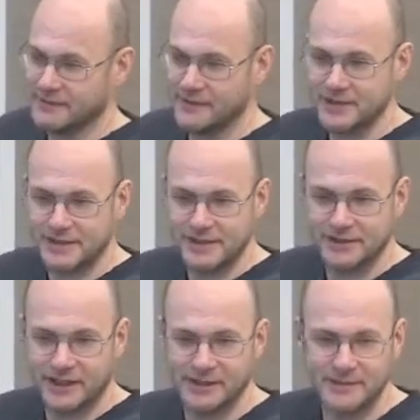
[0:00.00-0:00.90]
just
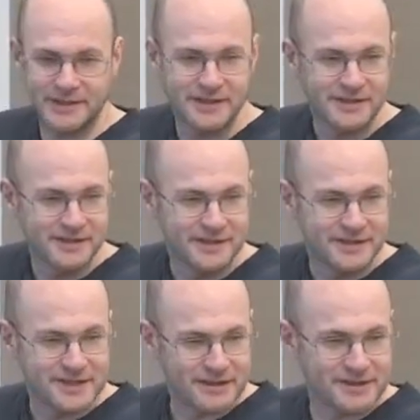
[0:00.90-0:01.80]
described
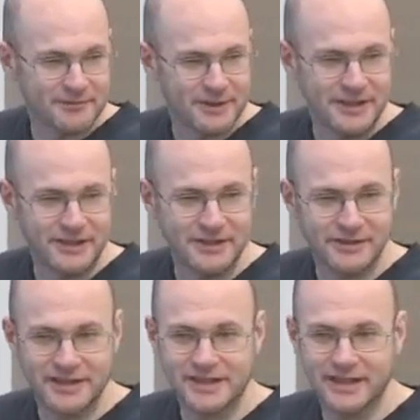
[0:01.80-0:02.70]
sounds completely
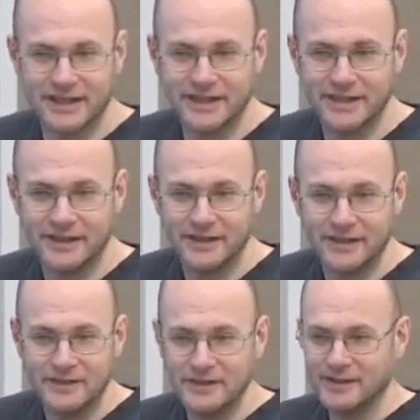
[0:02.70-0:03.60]
heuristic,
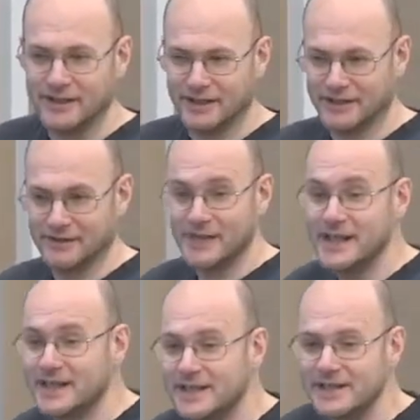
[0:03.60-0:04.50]
and it kind of
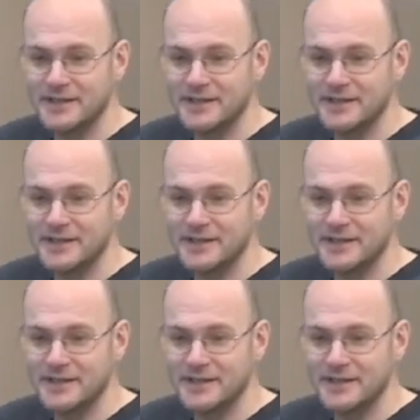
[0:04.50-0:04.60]
is,